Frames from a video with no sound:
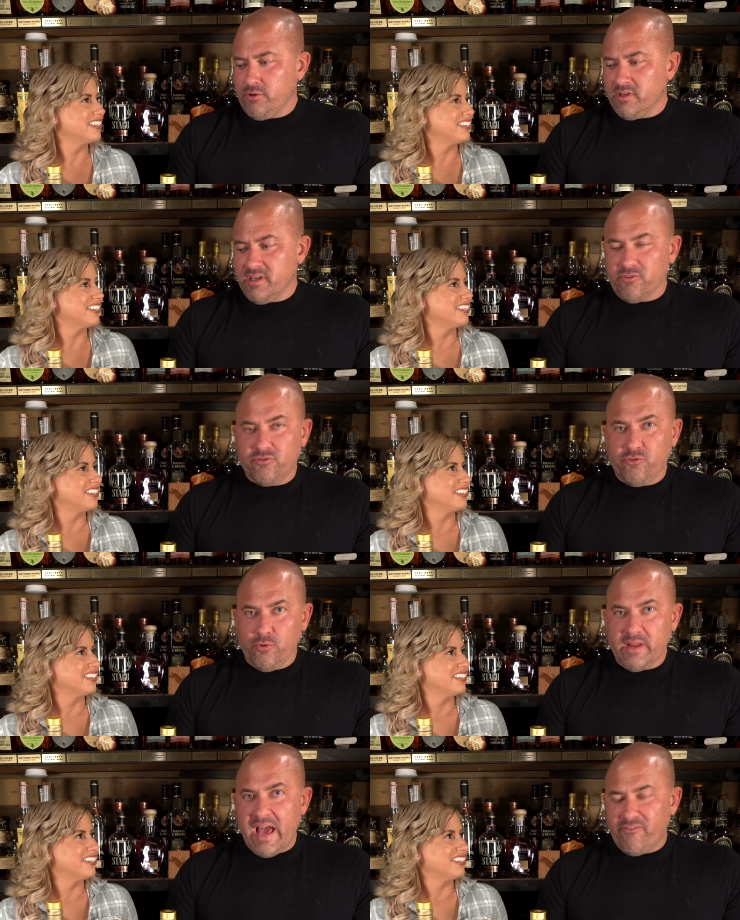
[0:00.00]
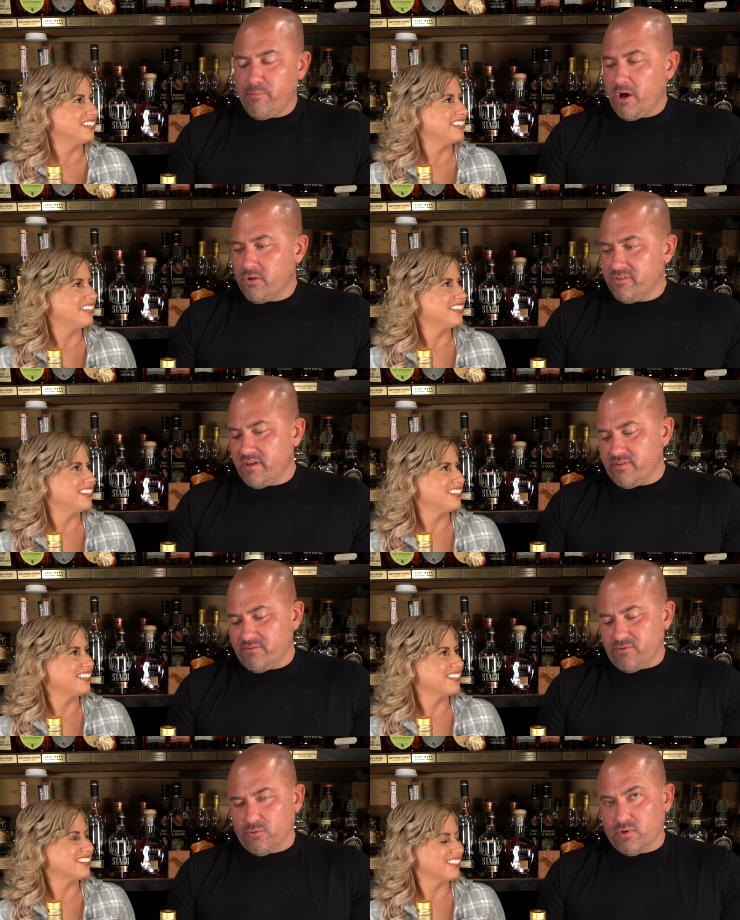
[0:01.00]
Speaker 1: you could get two and a half bottles of it
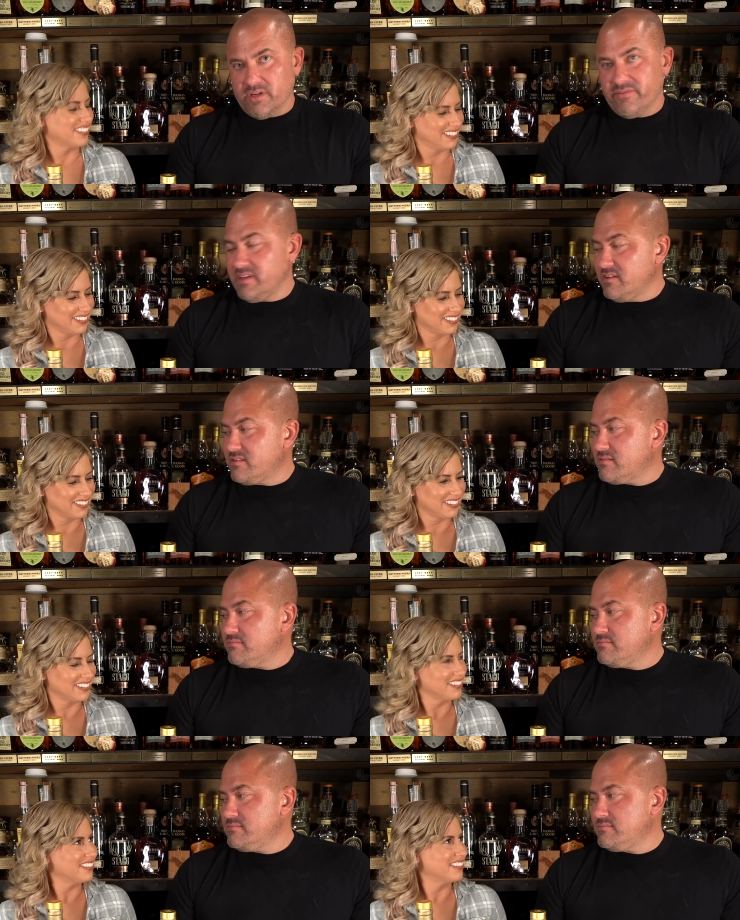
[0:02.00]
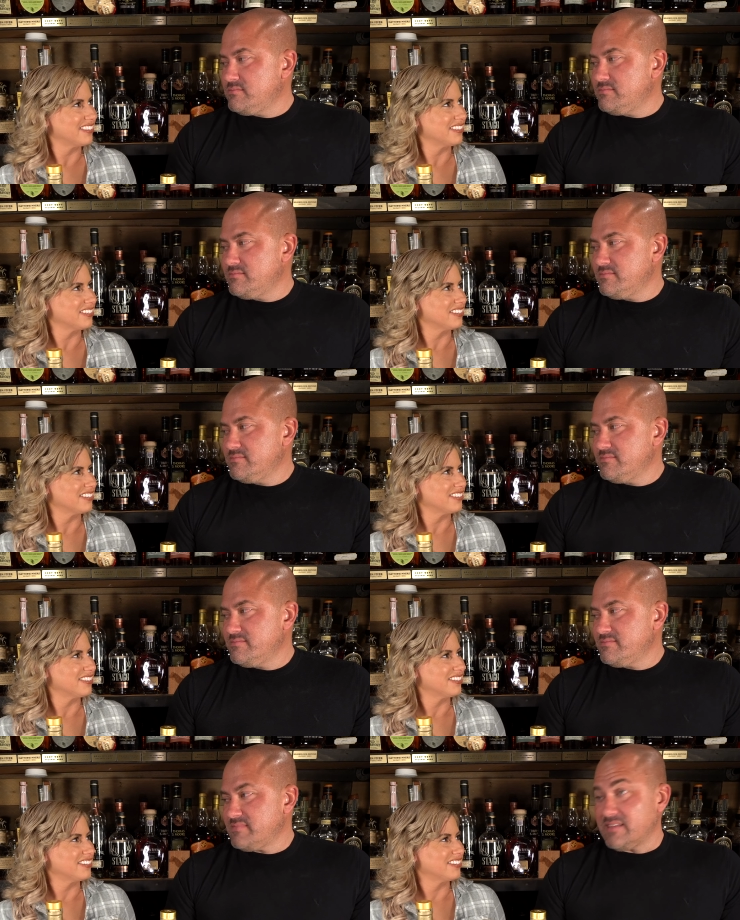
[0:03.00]
for one of these.
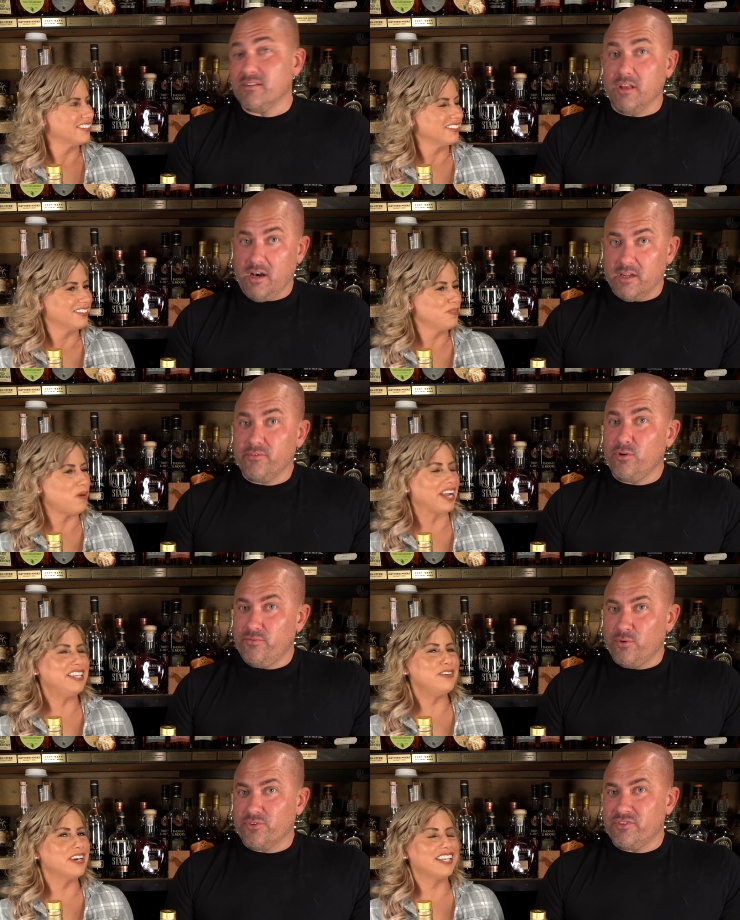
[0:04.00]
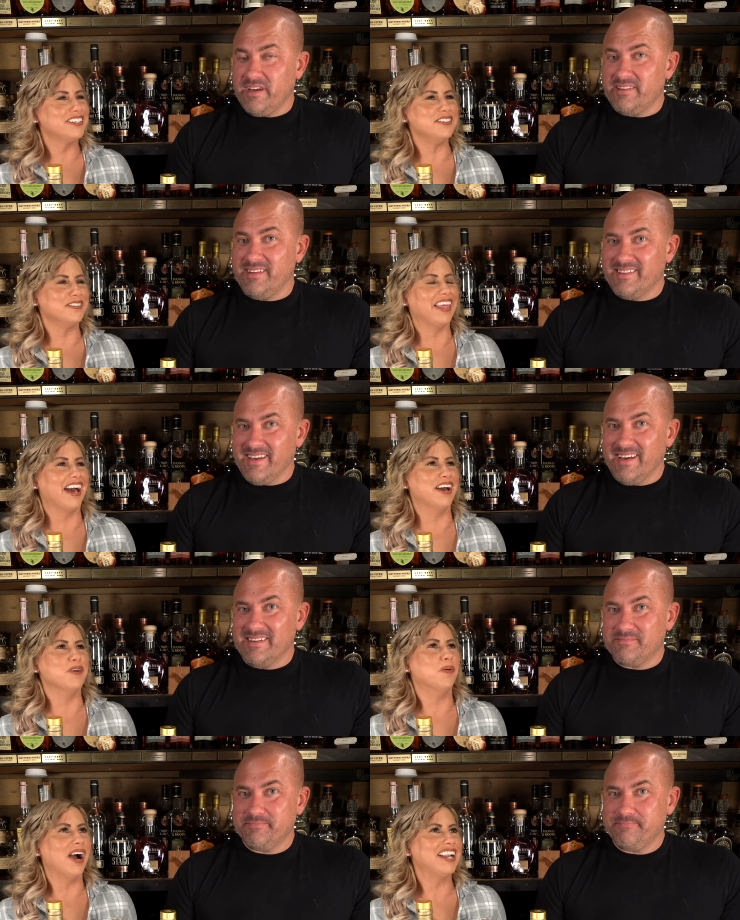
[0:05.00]
It's a lot of. Why do you gotta do
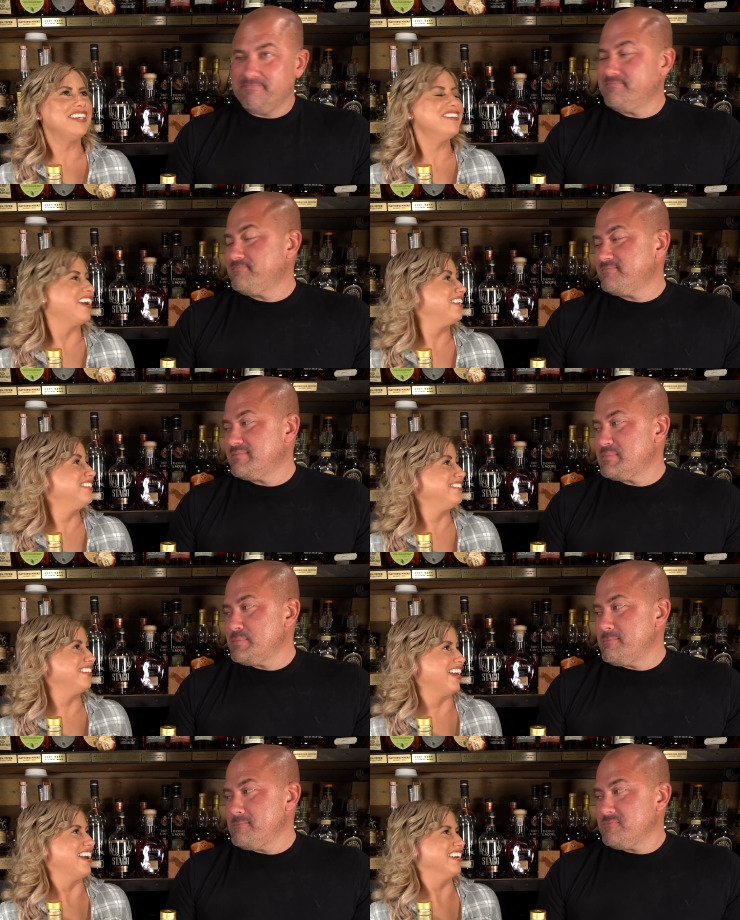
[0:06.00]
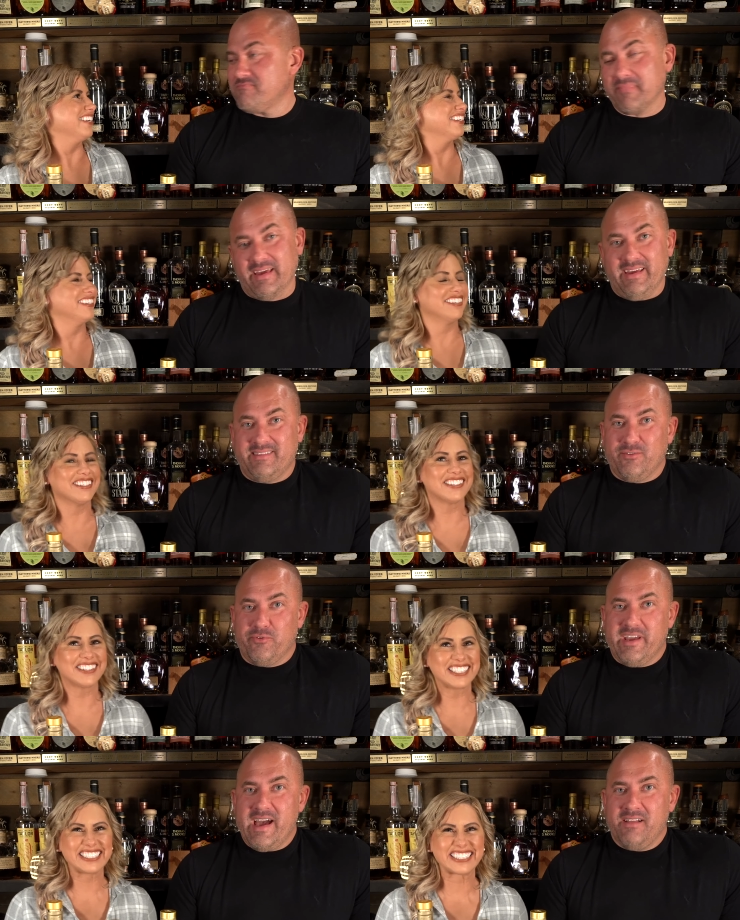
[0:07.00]
that?
Speaker 2: Why do you gotta do that?
Speaker 1: It's a
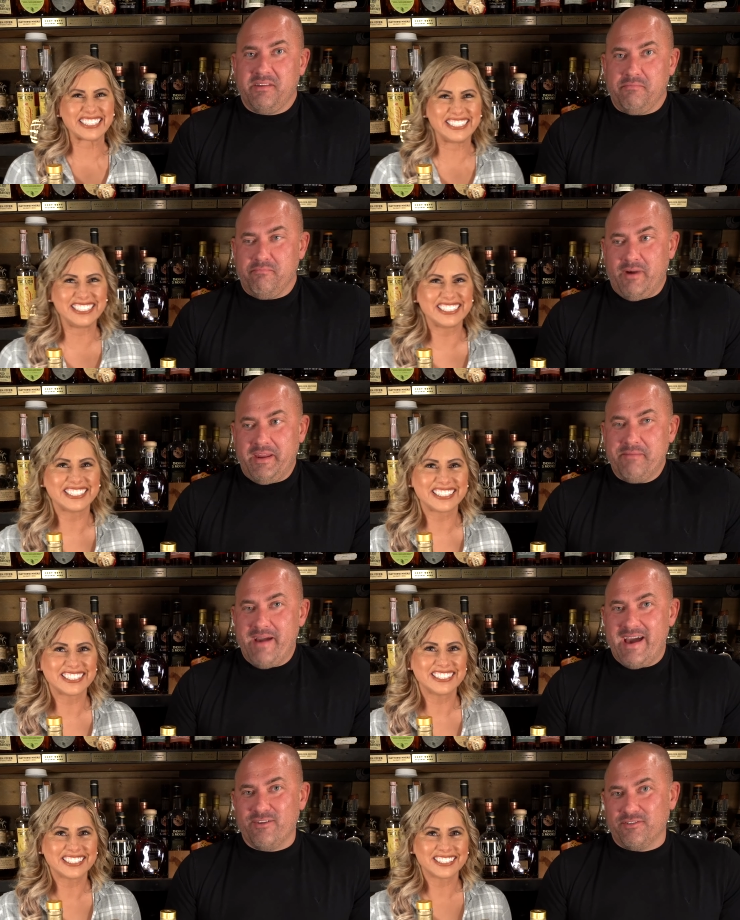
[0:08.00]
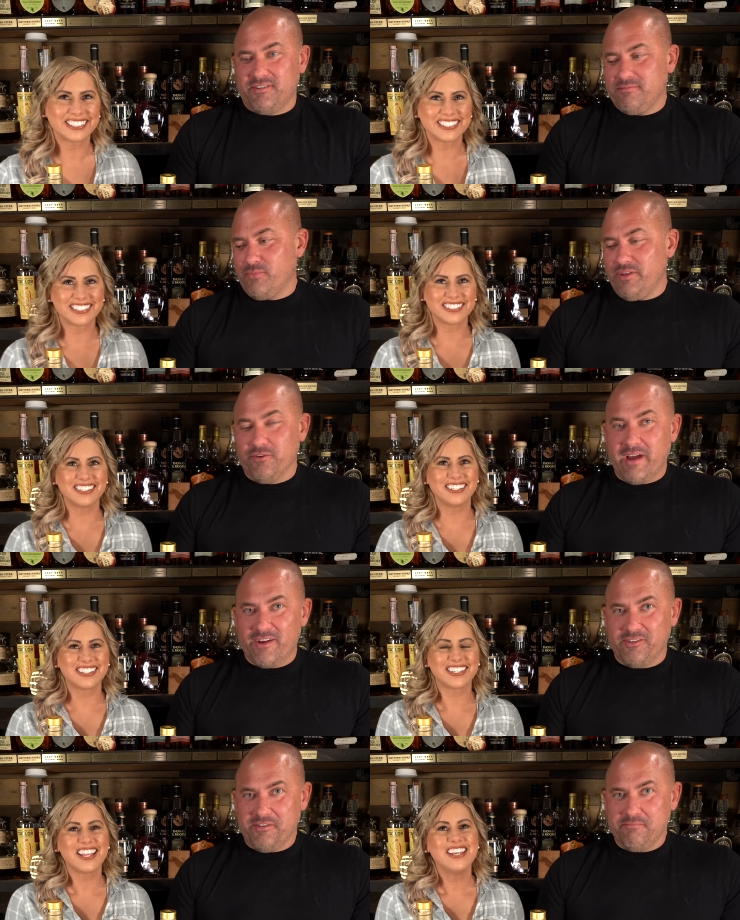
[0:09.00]
reality. Money matters when you're
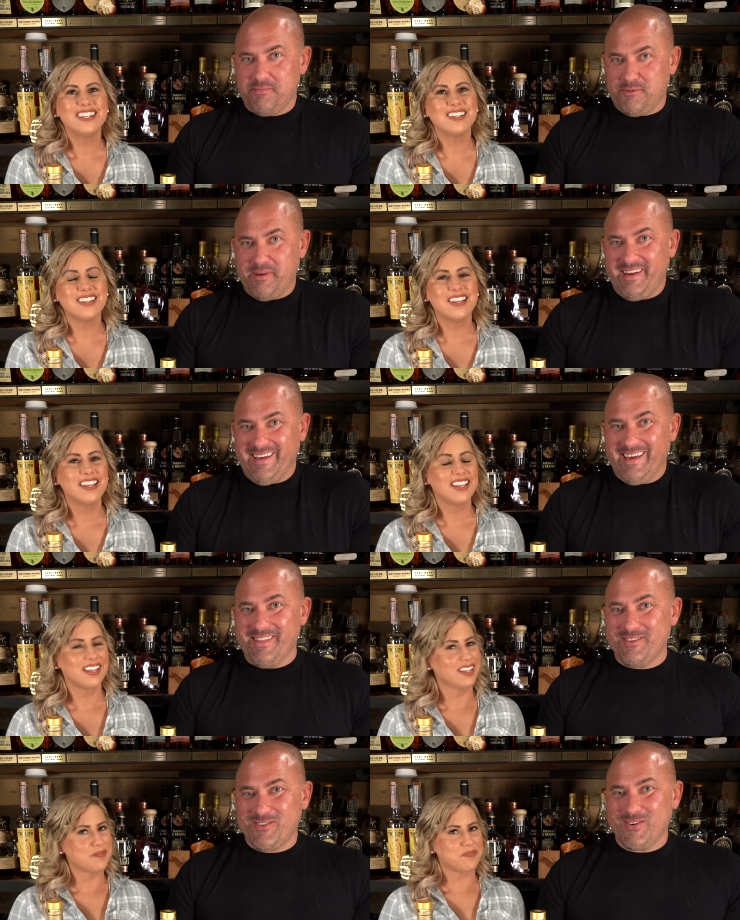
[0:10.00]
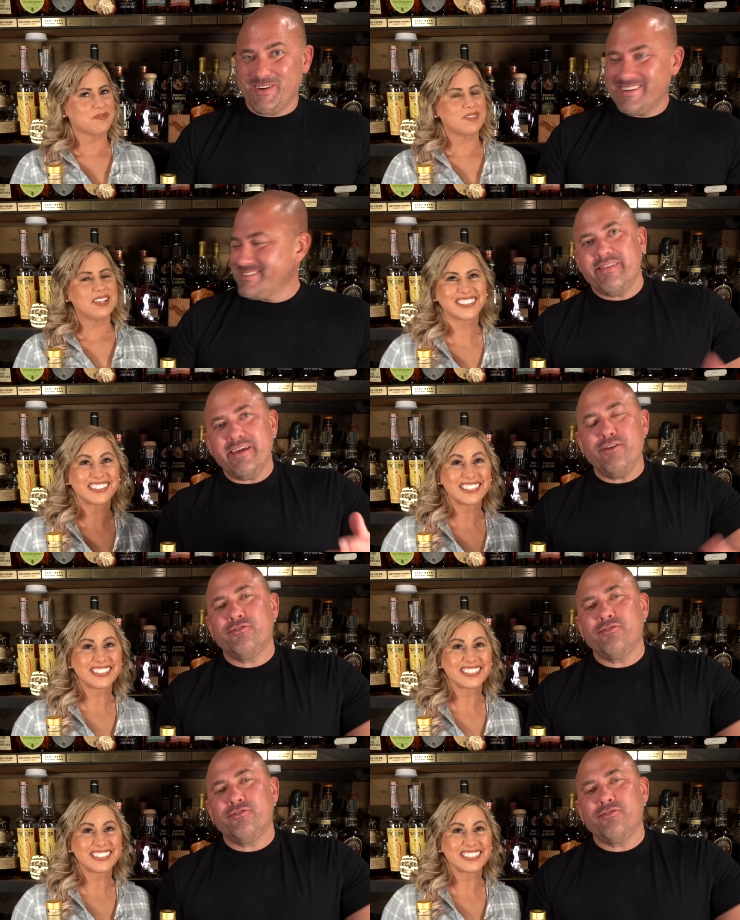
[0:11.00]
actually spending it at the store. Thank you